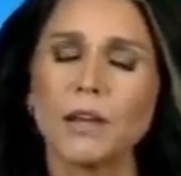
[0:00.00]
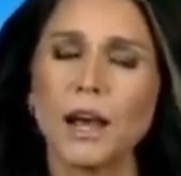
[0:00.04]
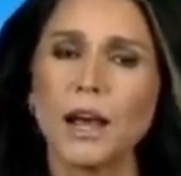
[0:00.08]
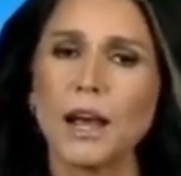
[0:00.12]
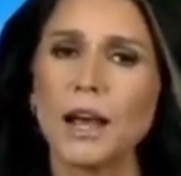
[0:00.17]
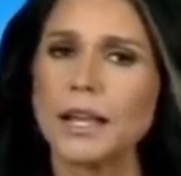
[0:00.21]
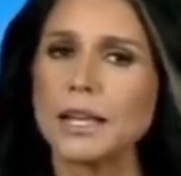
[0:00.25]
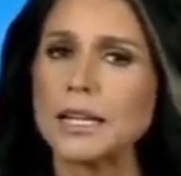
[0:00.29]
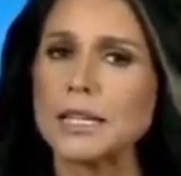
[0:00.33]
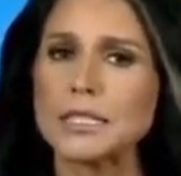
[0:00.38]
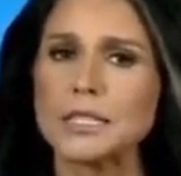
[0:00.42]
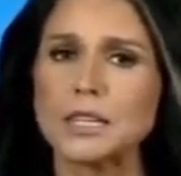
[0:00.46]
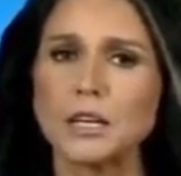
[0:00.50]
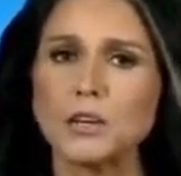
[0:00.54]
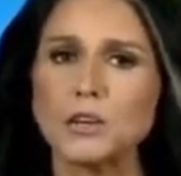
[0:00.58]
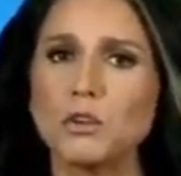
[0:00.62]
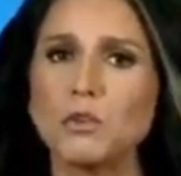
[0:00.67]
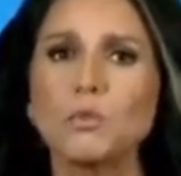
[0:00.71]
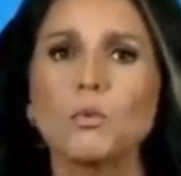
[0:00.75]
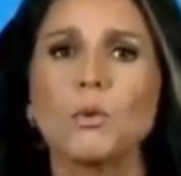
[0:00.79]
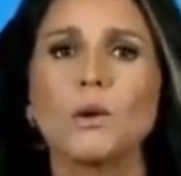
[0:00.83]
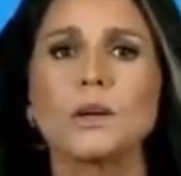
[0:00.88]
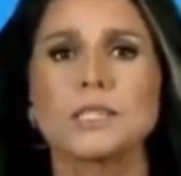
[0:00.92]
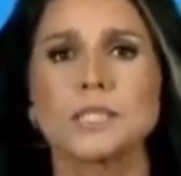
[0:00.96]
I can tell you
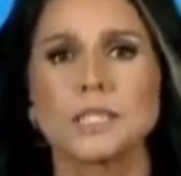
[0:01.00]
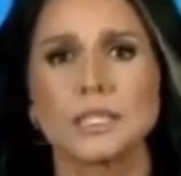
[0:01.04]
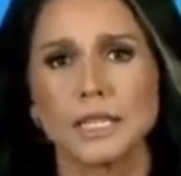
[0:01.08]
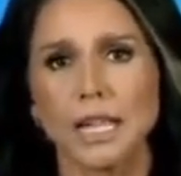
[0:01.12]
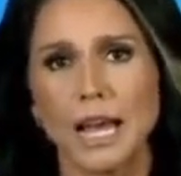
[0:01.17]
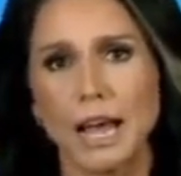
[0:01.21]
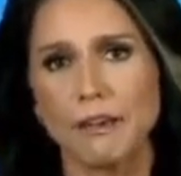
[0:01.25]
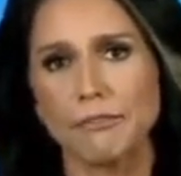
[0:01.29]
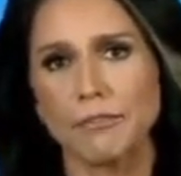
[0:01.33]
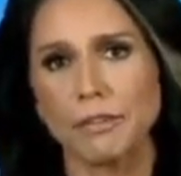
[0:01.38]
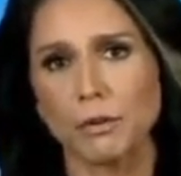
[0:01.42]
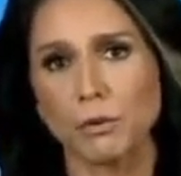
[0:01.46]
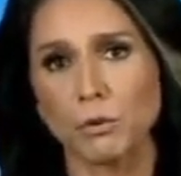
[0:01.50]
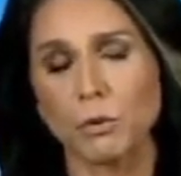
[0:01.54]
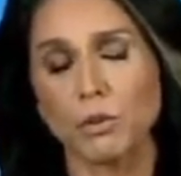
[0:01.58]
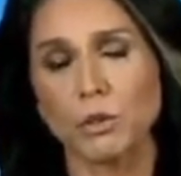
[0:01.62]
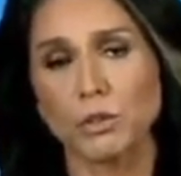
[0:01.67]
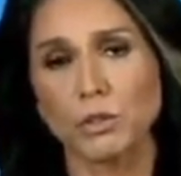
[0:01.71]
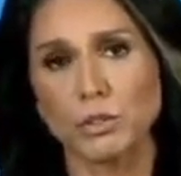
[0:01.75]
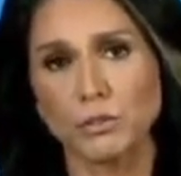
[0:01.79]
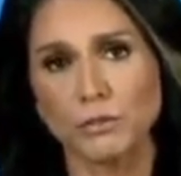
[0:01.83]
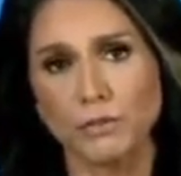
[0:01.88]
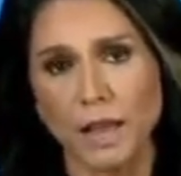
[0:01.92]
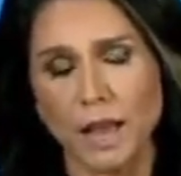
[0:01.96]
who wasn't laughing were
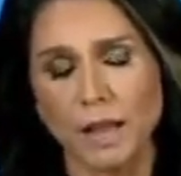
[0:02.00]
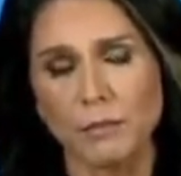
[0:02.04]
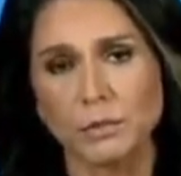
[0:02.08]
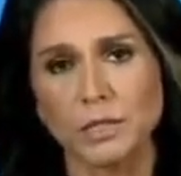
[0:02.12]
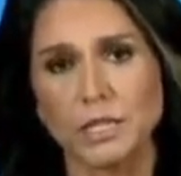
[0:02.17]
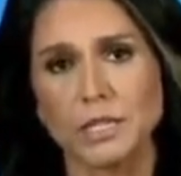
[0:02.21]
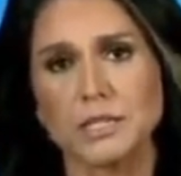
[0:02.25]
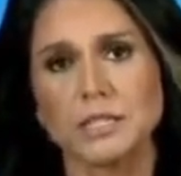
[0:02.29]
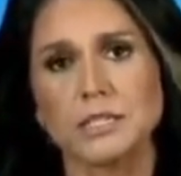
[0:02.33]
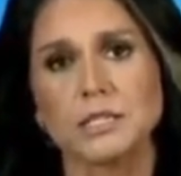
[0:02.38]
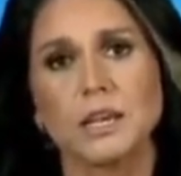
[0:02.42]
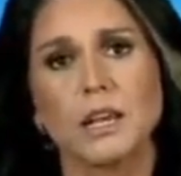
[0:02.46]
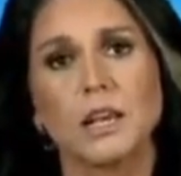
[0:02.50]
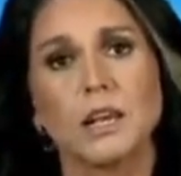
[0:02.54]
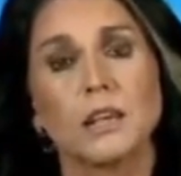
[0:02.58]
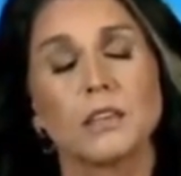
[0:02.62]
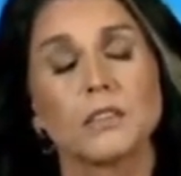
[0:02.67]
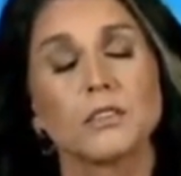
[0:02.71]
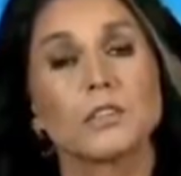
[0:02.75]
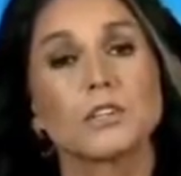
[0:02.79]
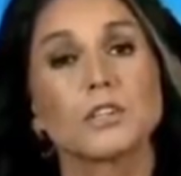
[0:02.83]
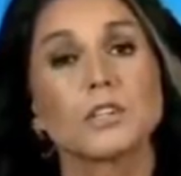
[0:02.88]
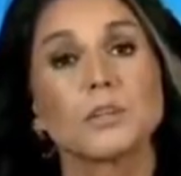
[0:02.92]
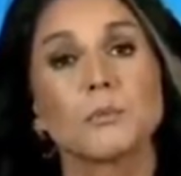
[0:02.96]
those families,
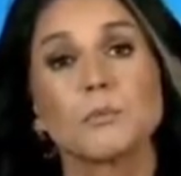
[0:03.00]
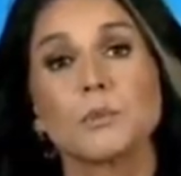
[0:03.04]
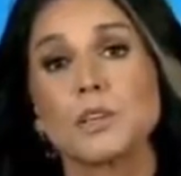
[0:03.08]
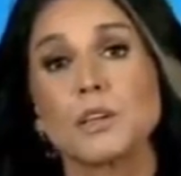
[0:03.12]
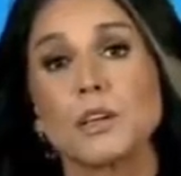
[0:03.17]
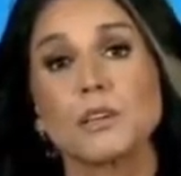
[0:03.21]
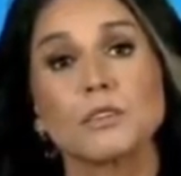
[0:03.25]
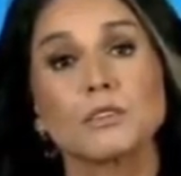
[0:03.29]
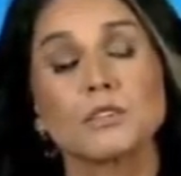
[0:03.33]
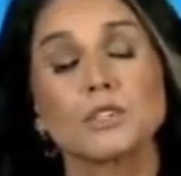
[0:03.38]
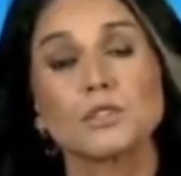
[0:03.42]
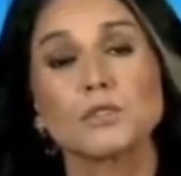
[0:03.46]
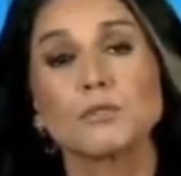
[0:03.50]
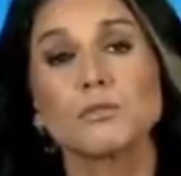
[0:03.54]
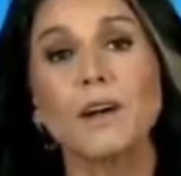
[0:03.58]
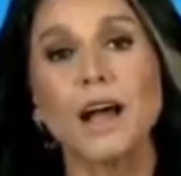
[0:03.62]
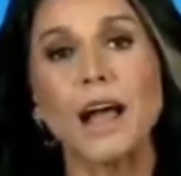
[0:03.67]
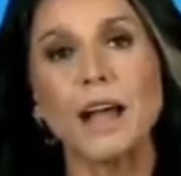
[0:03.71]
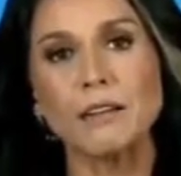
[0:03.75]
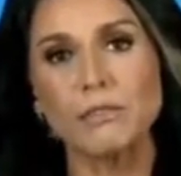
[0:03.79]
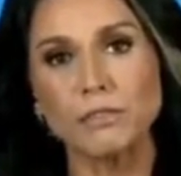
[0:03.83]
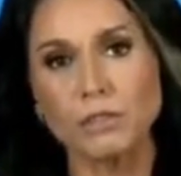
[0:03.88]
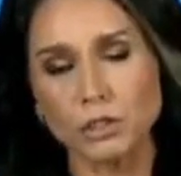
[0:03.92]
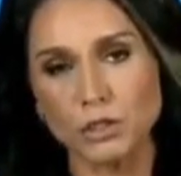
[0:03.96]
some of the
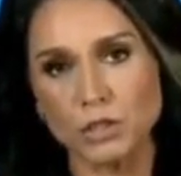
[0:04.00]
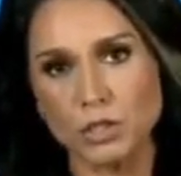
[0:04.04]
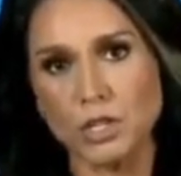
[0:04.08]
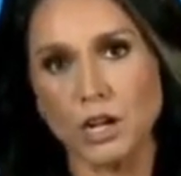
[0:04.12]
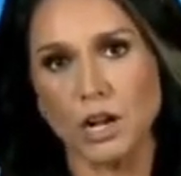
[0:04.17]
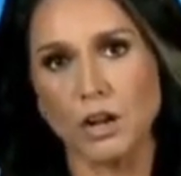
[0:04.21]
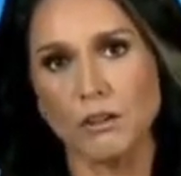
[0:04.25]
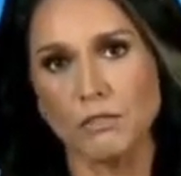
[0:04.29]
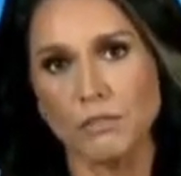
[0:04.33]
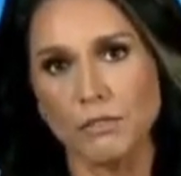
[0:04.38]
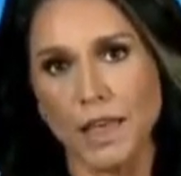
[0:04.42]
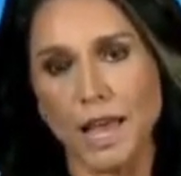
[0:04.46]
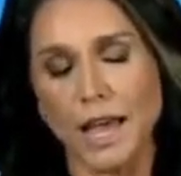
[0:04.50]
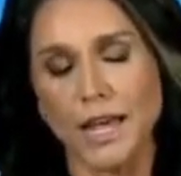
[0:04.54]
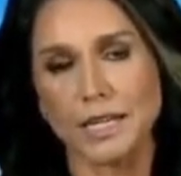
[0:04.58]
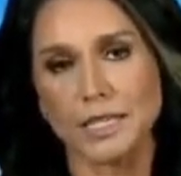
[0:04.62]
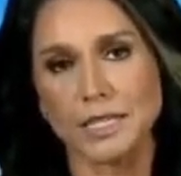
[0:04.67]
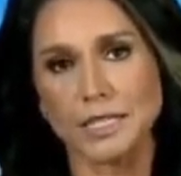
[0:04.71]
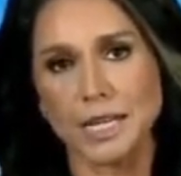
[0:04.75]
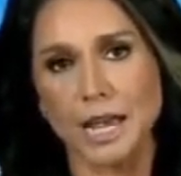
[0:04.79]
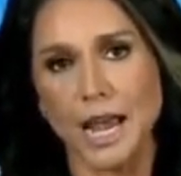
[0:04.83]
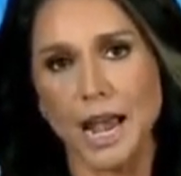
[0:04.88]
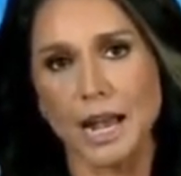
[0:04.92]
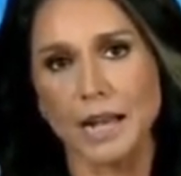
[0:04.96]
survivors of that
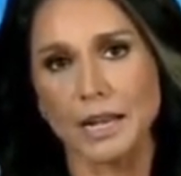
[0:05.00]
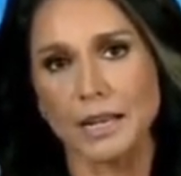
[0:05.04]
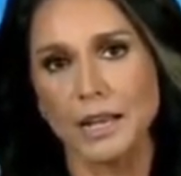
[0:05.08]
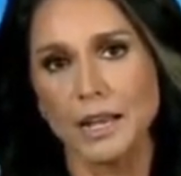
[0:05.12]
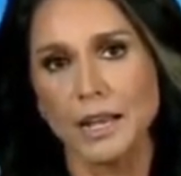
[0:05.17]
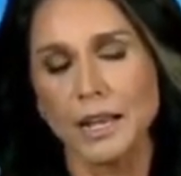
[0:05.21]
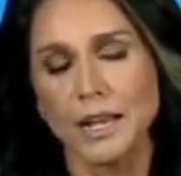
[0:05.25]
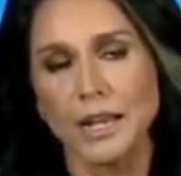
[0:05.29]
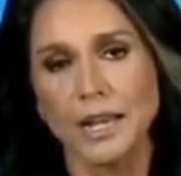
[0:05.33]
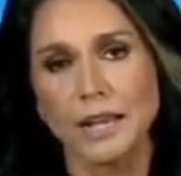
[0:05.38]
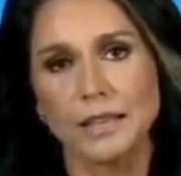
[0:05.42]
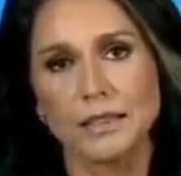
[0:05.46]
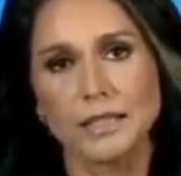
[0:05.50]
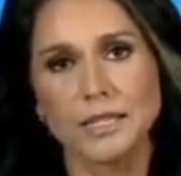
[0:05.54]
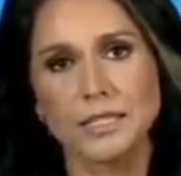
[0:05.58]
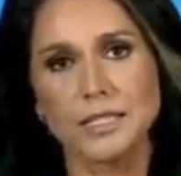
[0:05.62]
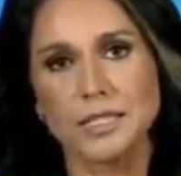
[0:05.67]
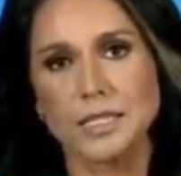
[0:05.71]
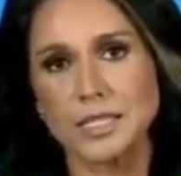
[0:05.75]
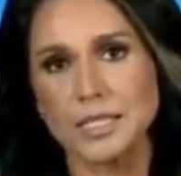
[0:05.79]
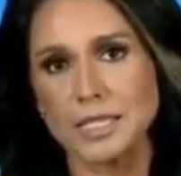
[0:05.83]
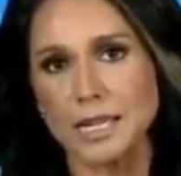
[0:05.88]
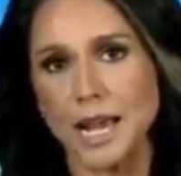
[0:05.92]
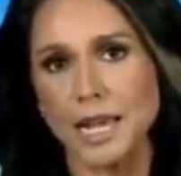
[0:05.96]
attack in this
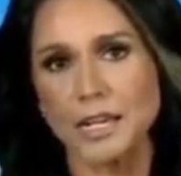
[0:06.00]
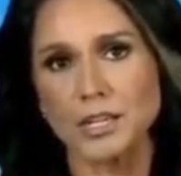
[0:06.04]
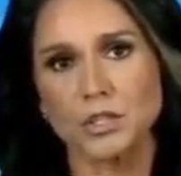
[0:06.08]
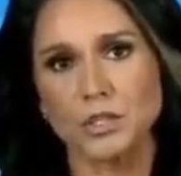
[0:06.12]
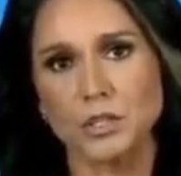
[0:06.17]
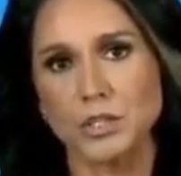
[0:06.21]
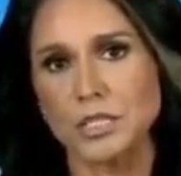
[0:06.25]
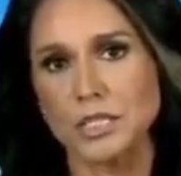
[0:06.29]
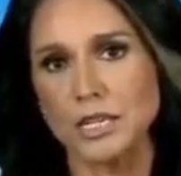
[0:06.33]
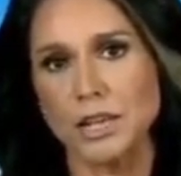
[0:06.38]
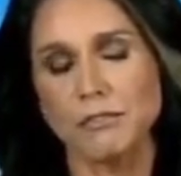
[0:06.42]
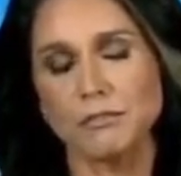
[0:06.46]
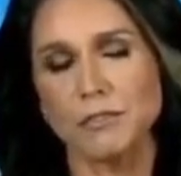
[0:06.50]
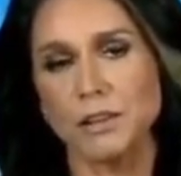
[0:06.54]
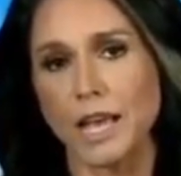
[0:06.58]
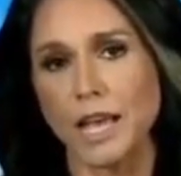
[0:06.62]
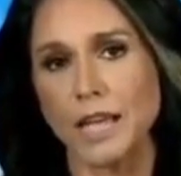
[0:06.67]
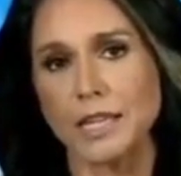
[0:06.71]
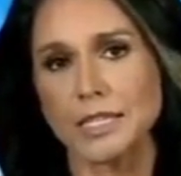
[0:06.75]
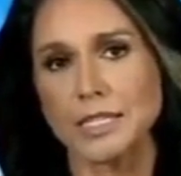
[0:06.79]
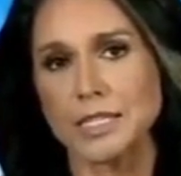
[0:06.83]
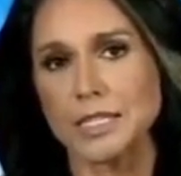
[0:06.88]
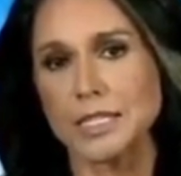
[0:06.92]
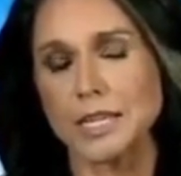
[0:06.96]
disastrous
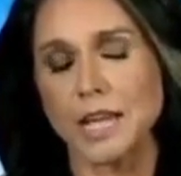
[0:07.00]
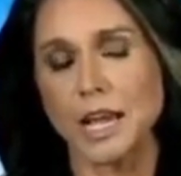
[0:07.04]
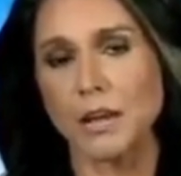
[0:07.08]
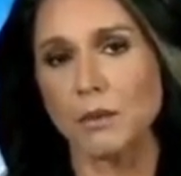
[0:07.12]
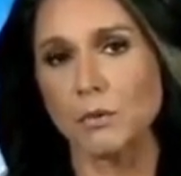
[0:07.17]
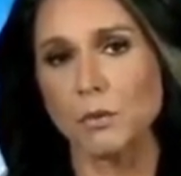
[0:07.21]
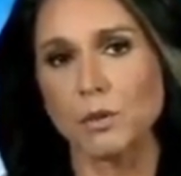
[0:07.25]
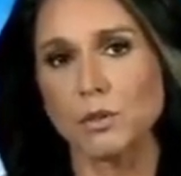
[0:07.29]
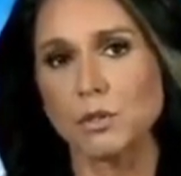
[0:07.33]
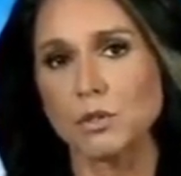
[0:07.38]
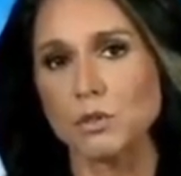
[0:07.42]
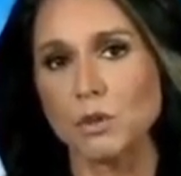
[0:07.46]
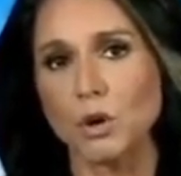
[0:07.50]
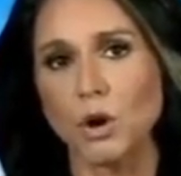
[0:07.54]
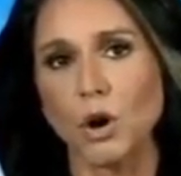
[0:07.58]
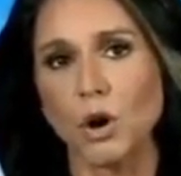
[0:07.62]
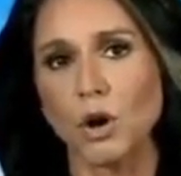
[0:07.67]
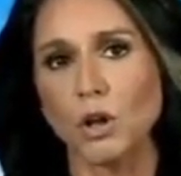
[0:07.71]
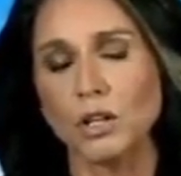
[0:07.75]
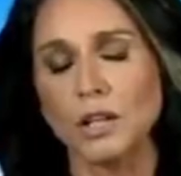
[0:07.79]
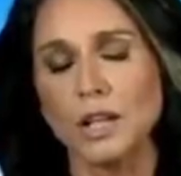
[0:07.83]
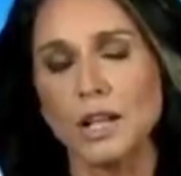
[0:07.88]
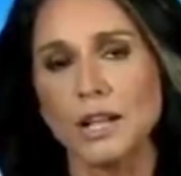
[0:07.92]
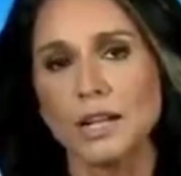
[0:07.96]
Afghanistan
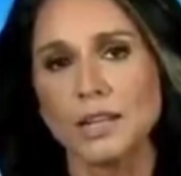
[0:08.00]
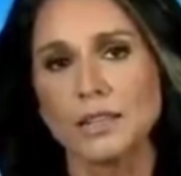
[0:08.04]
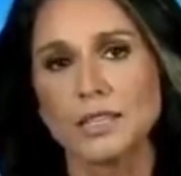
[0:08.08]
withdrawal.